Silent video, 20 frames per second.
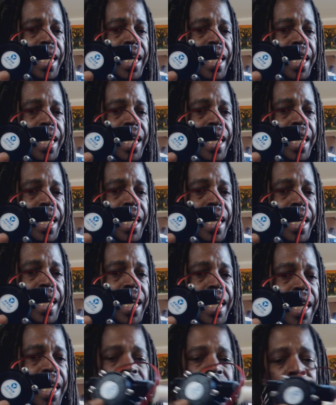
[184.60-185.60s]
And I
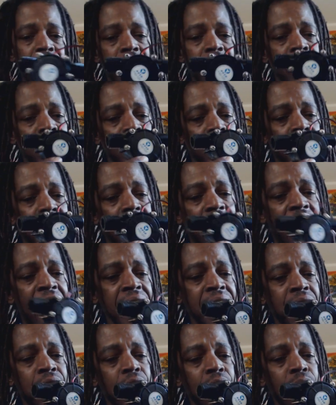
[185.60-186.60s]
realize that
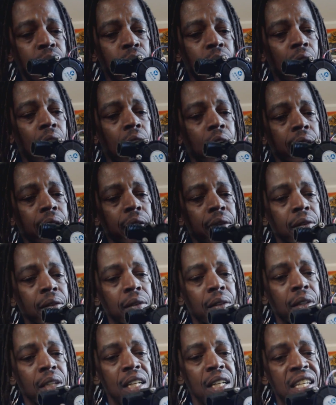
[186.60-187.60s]
I could run
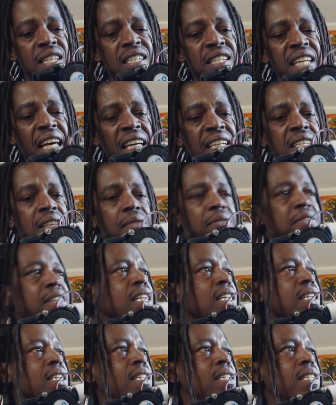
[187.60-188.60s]
six
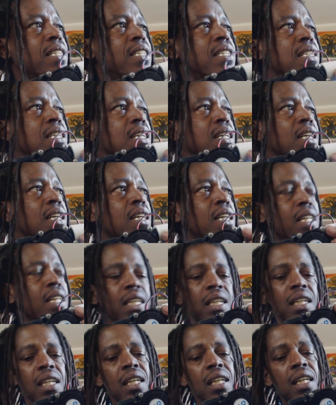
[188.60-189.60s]
of these
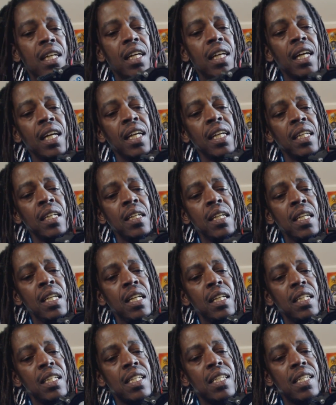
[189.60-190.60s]

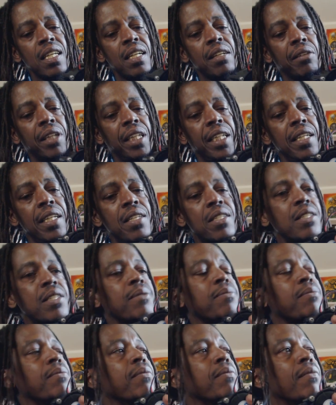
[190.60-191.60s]
in
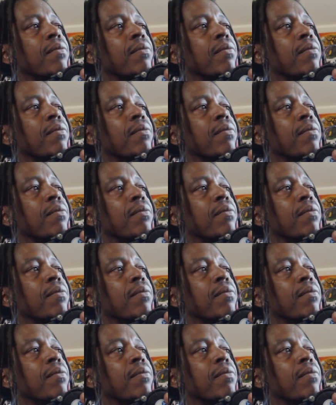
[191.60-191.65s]
series,